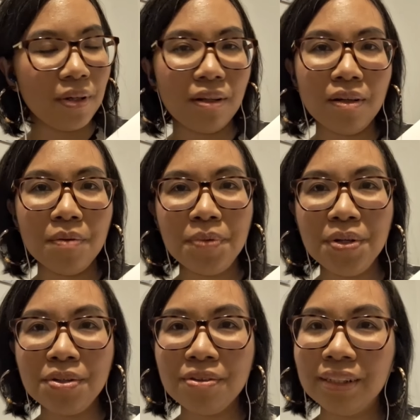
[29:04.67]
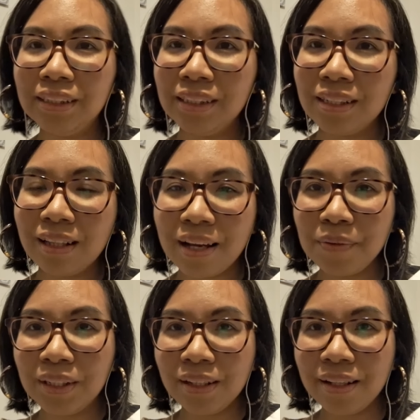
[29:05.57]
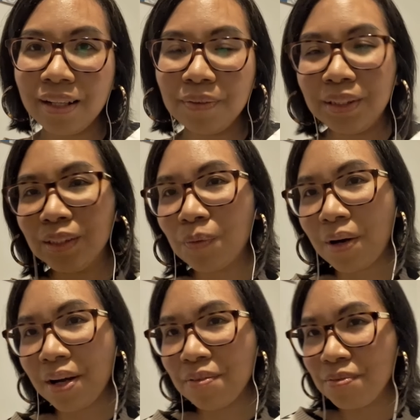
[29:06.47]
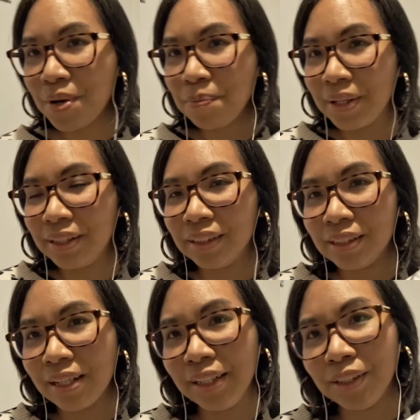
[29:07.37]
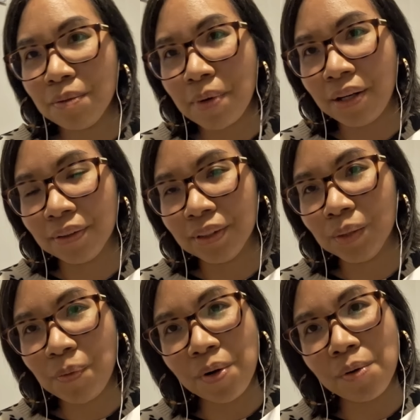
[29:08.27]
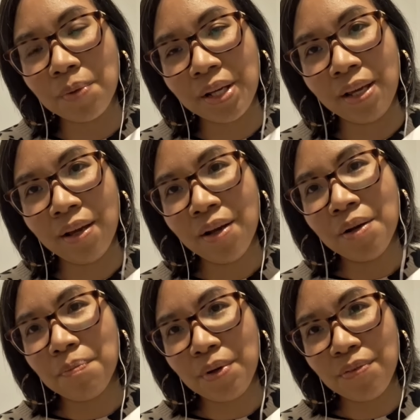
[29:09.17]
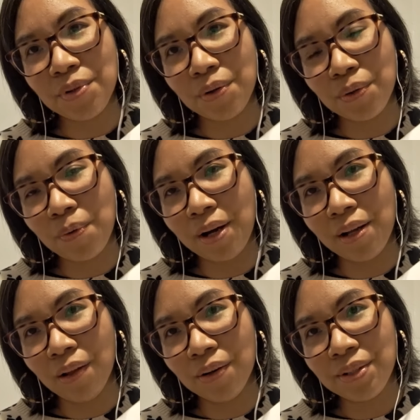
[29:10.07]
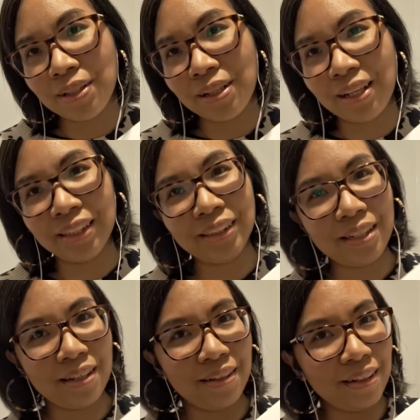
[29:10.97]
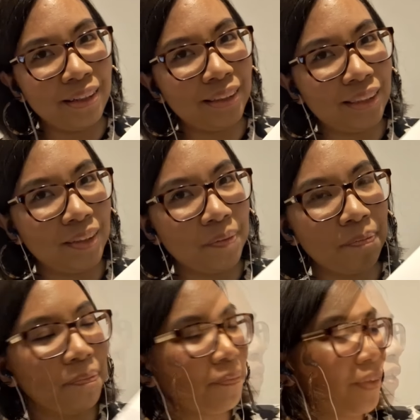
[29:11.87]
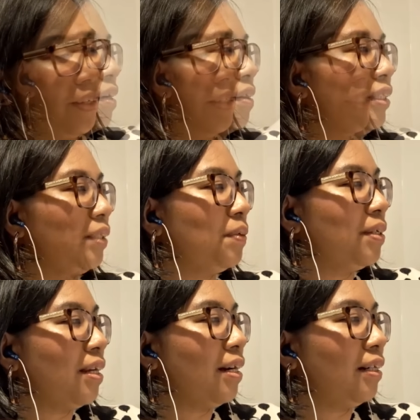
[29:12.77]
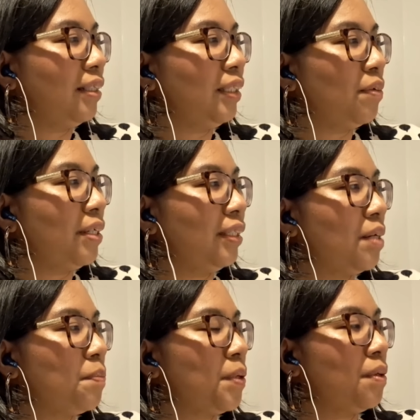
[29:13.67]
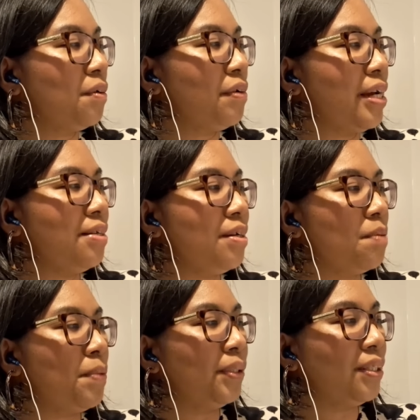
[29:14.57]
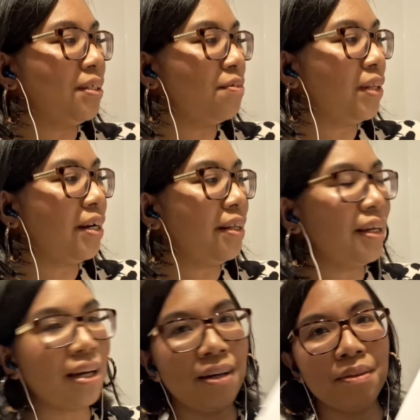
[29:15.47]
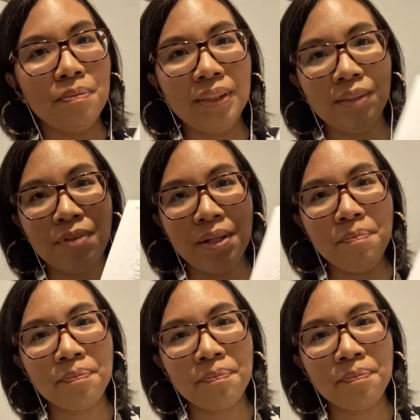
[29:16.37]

computer assisted language learning, which is what I wrote my dissertation about, has probably moved on quite a lot in the last 10 years. This one has, for example, creating a positive learning atmosphere.